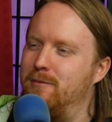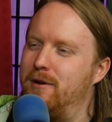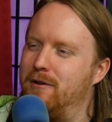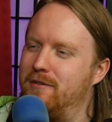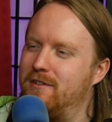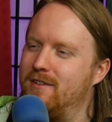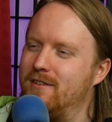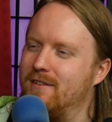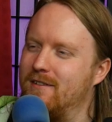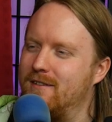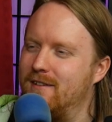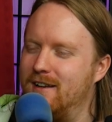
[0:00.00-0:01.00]
post. It is
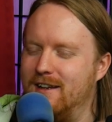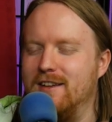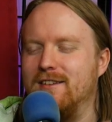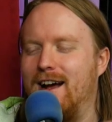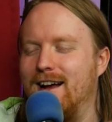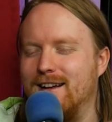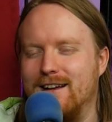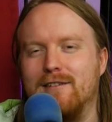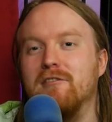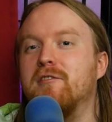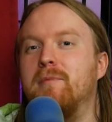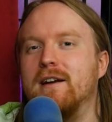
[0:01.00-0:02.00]
pretty funny. It is, I funny
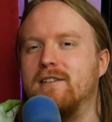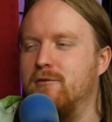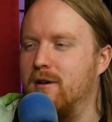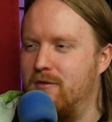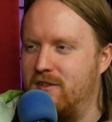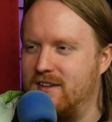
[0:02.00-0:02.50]
respect joke. whoever